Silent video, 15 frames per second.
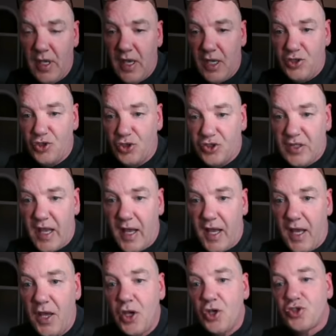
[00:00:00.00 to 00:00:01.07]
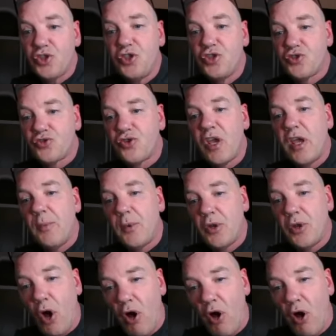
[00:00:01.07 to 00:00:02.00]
It's just that she's dreaming